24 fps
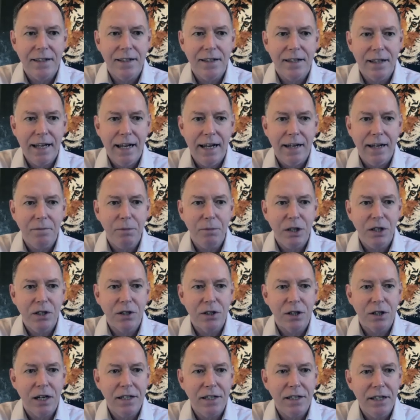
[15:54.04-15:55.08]
that,
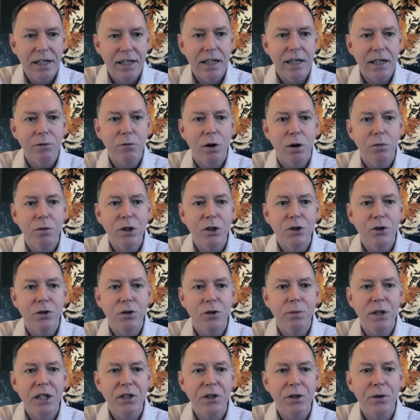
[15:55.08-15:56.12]
because ideally what we should
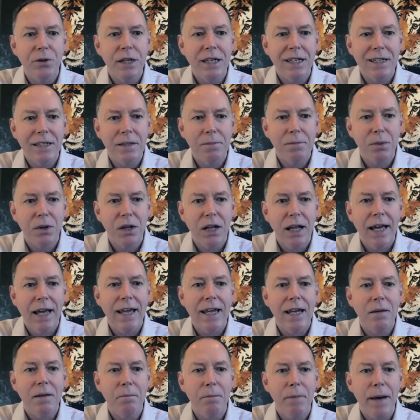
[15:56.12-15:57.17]
be doing is
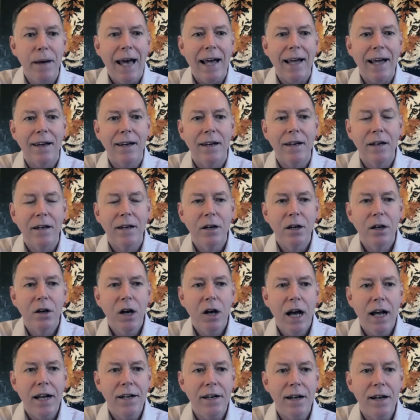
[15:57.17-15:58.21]
playing back
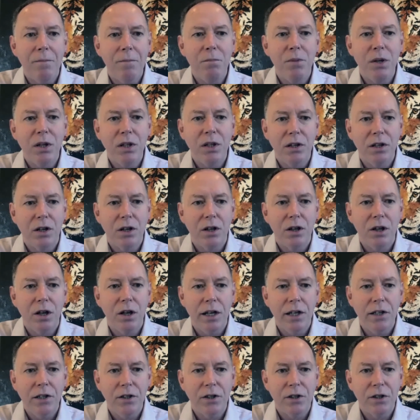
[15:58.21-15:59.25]
a number that the
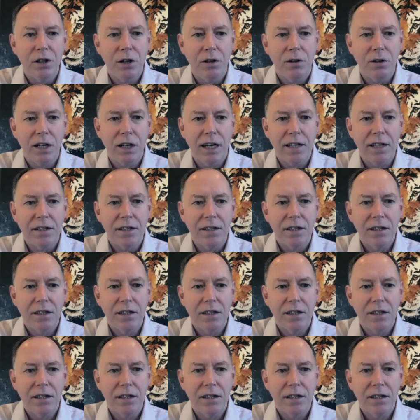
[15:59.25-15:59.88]
client has told us.